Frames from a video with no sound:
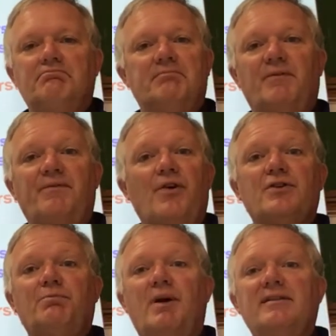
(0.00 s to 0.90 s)
the
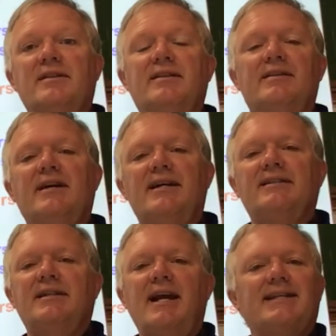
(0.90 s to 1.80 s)
first president of the United
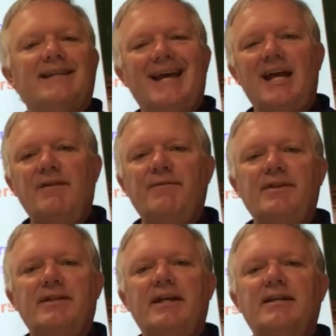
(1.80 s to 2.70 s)
States.
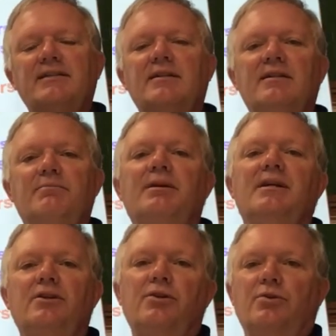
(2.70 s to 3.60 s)
Everything is going to be
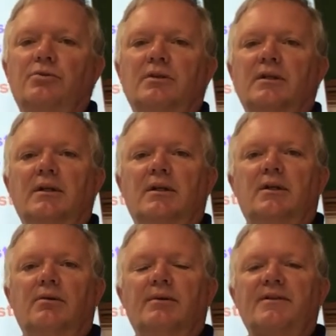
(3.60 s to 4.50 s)
new.
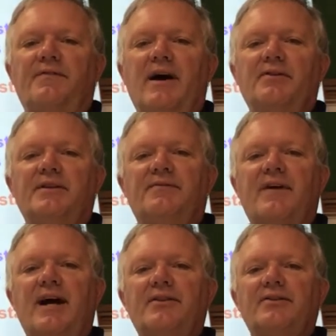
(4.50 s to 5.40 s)
When the founding
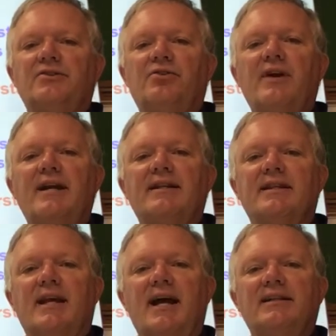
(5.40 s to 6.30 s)
fathers created
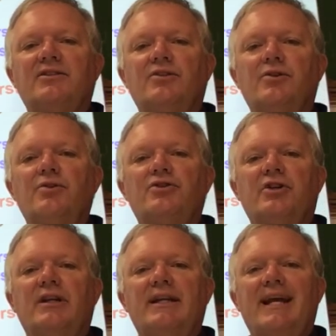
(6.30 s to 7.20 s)
the
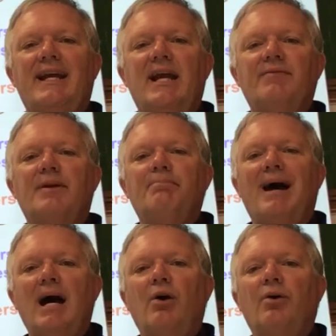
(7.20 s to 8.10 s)
Constitution and they gave the
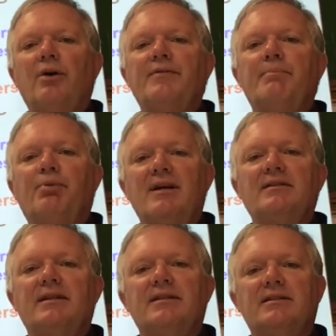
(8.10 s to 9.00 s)
power of the
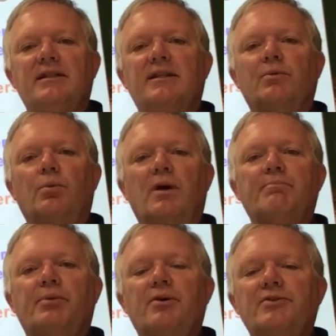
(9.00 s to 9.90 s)
presidency to
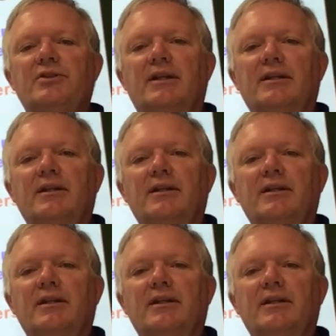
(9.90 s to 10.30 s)
one person,